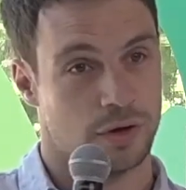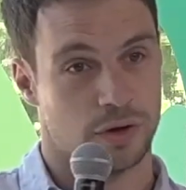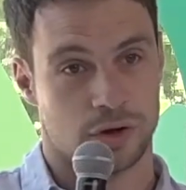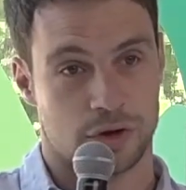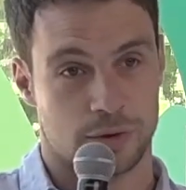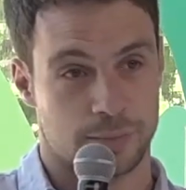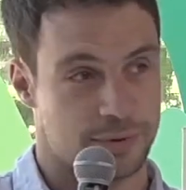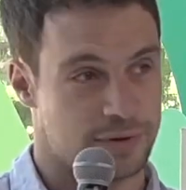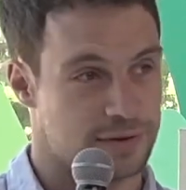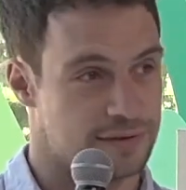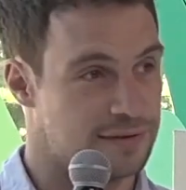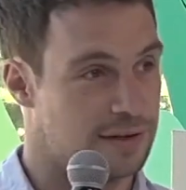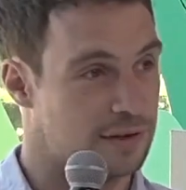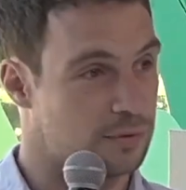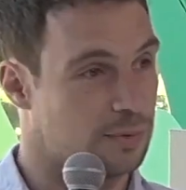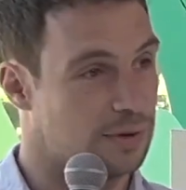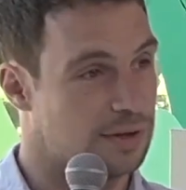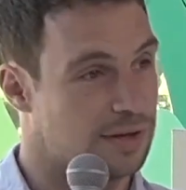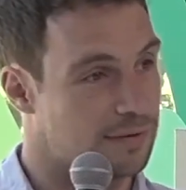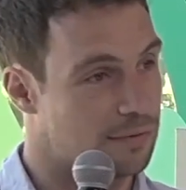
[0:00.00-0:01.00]
companies that
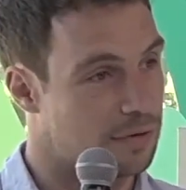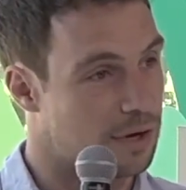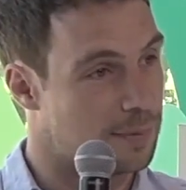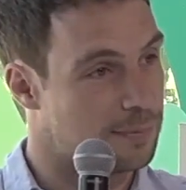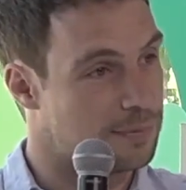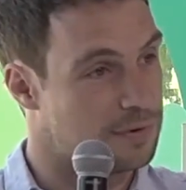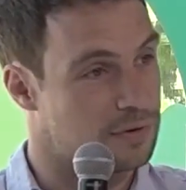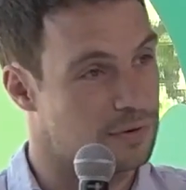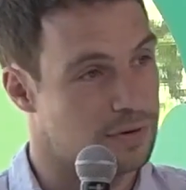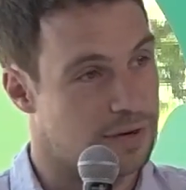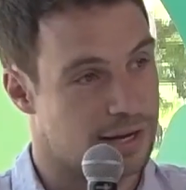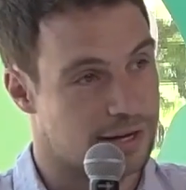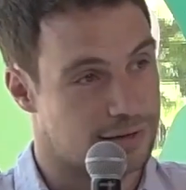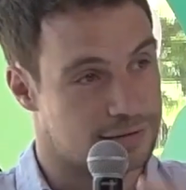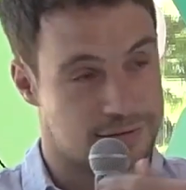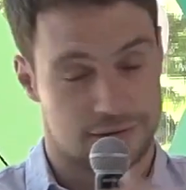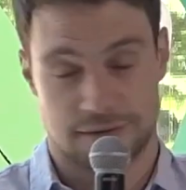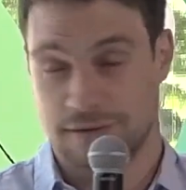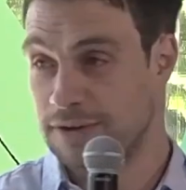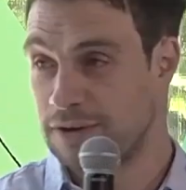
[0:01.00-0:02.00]
will develop in the
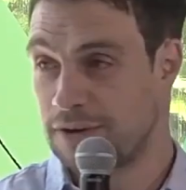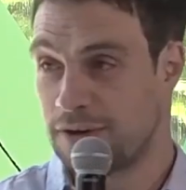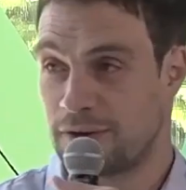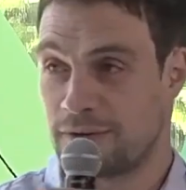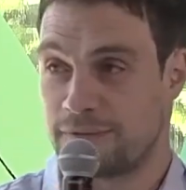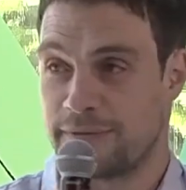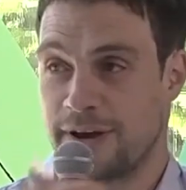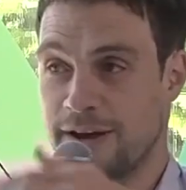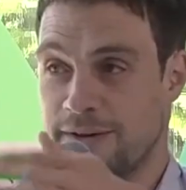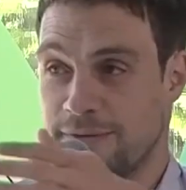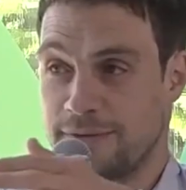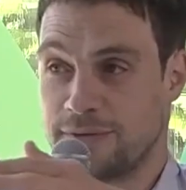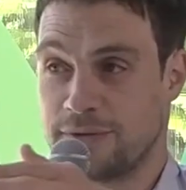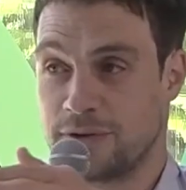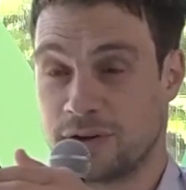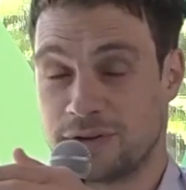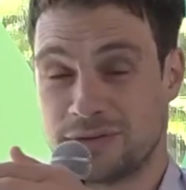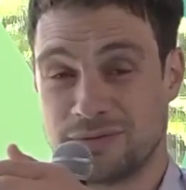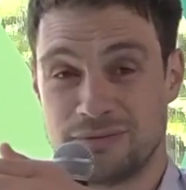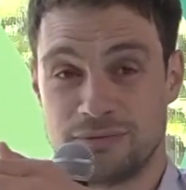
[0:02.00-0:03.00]
next 5, if
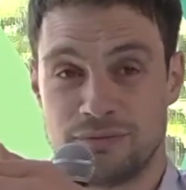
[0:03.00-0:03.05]
not